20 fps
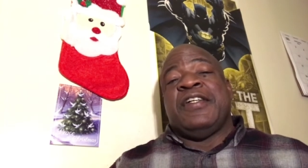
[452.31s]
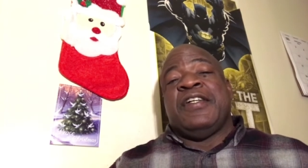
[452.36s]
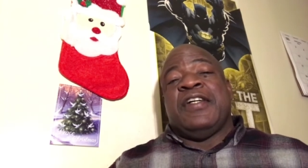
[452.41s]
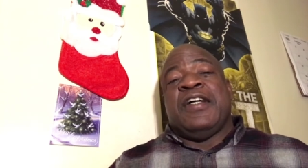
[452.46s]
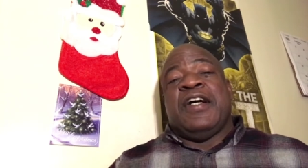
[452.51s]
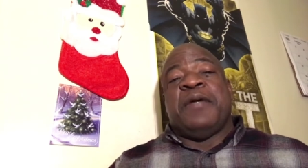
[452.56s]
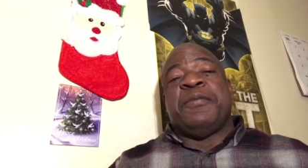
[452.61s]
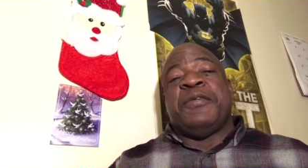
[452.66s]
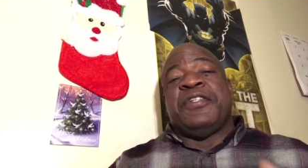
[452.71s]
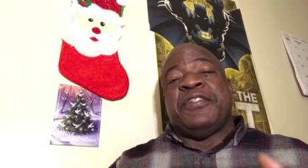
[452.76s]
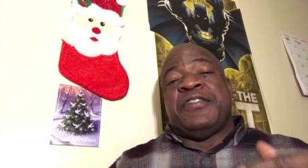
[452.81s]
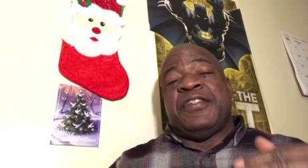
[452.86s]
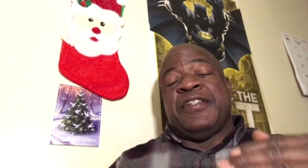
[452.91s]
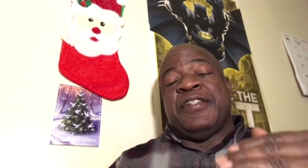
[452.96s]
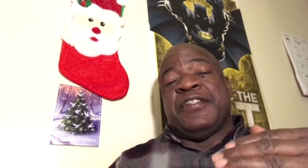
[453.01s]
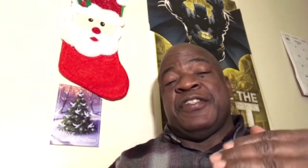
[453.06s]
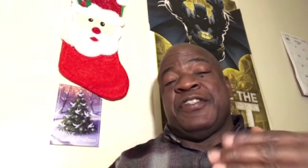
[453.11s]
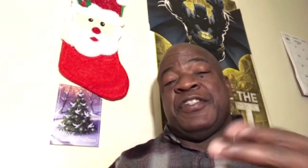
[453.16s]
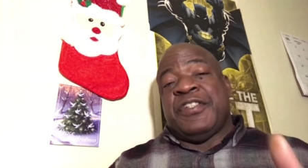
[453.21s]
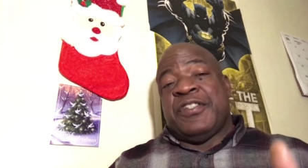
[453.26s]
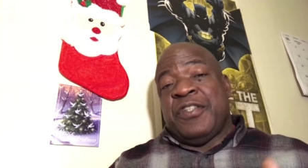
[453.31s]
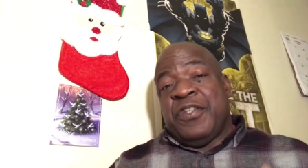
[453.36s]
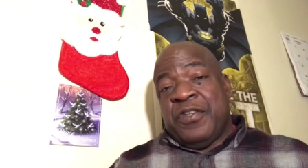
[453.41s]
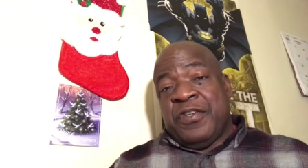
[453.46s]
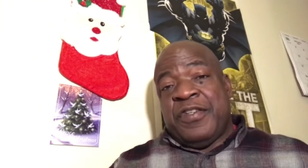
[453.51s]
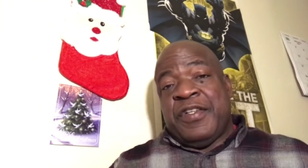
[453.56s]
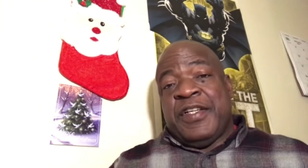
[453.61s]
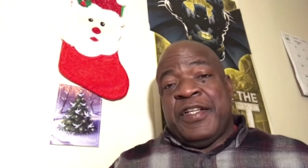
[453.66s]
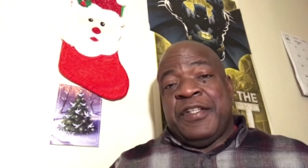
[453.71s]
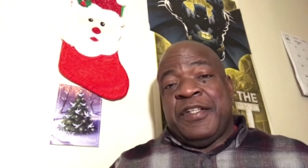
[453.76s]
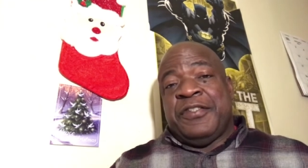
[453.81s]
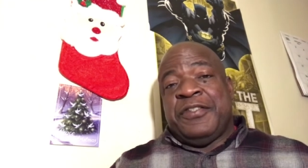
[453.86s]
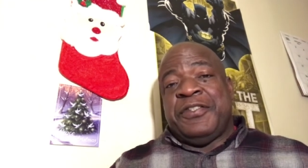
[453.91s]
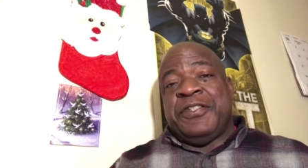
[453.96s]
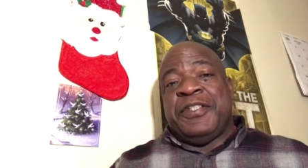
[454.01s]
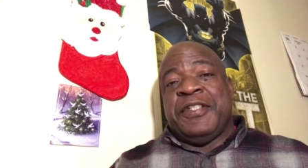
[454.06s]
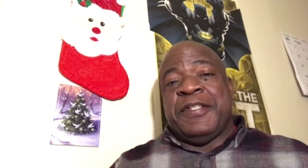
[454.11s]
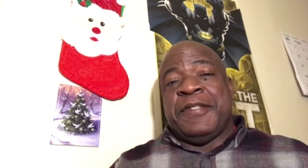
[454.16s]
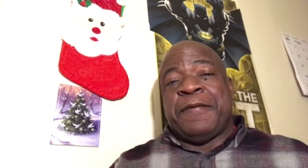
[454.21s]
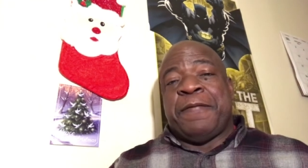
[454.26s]
I mean, instead of six hundred dollar
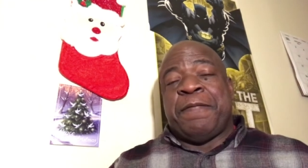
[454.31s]
check